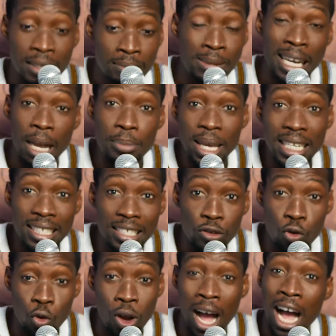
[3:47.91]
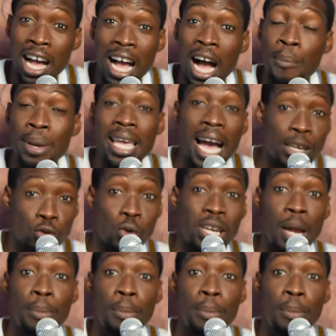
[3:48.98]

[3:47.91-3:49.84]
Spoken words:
BKB ni ameya school na